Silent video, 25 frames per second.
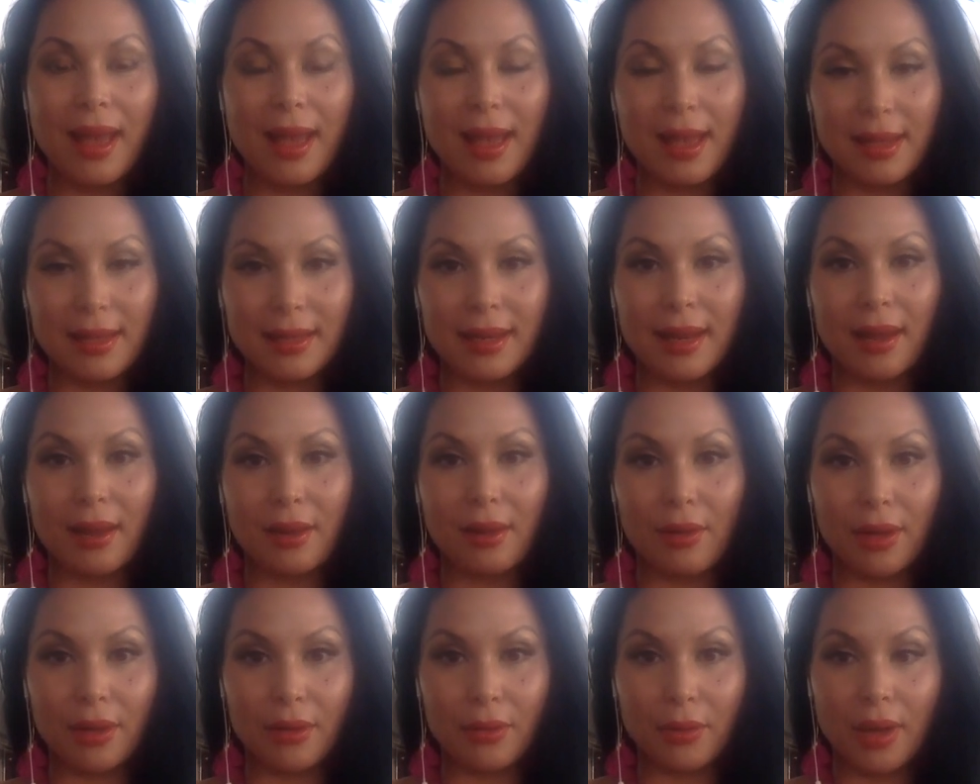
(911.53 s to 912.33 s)
And
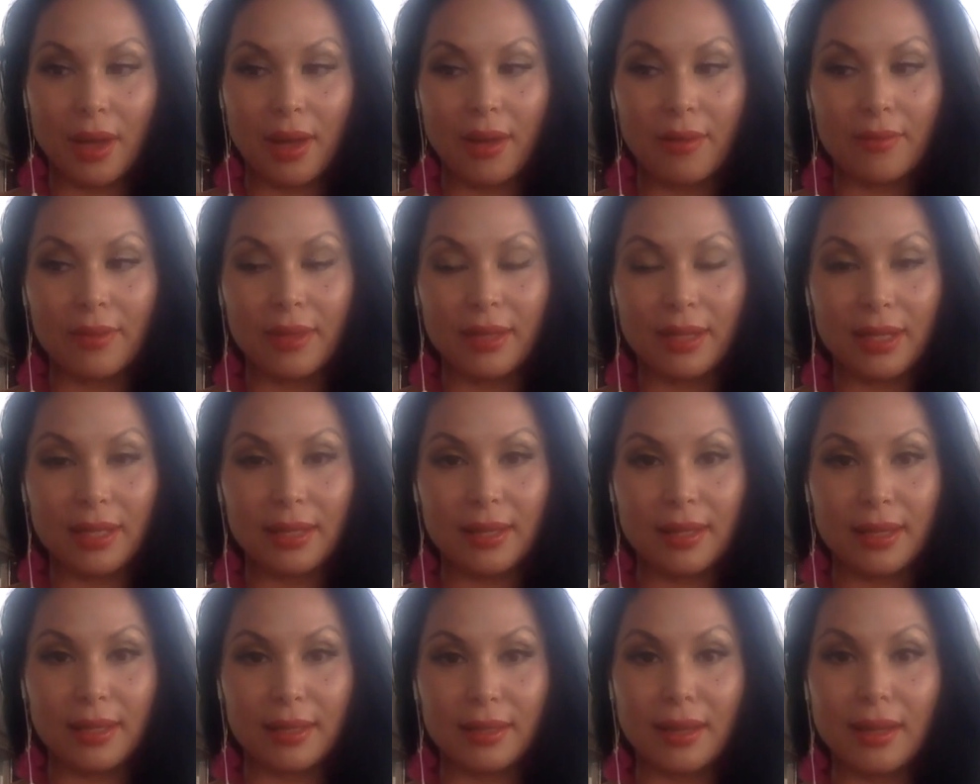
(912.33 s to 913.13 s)
now I don't have
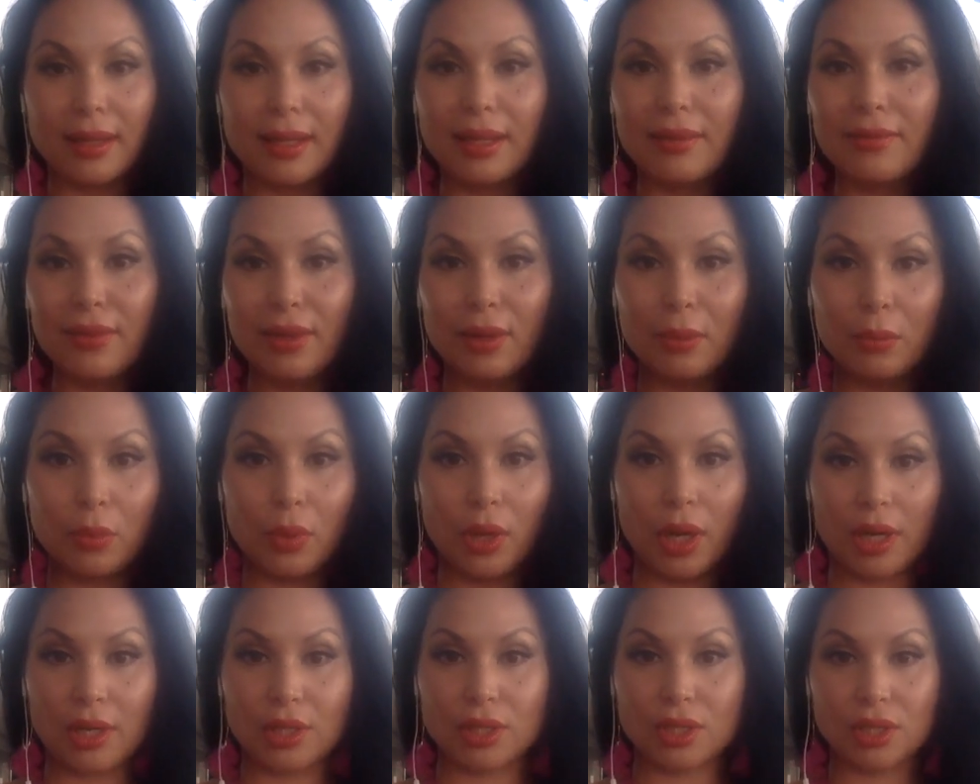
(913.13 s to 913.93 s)
anything, not even a
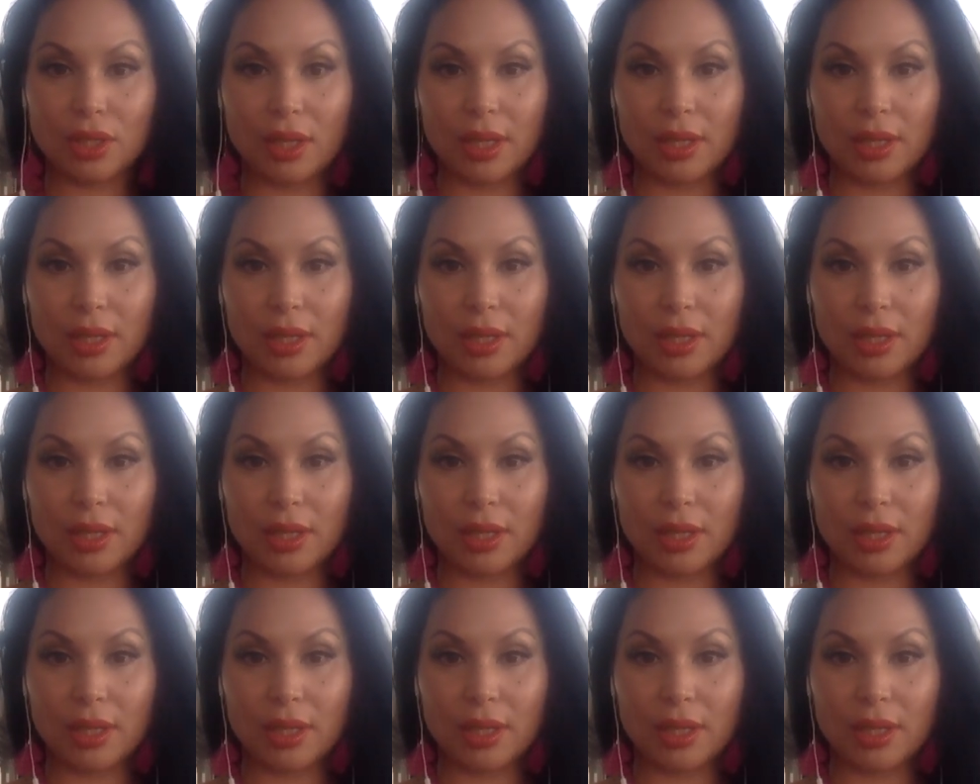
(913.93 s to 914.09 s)
brush.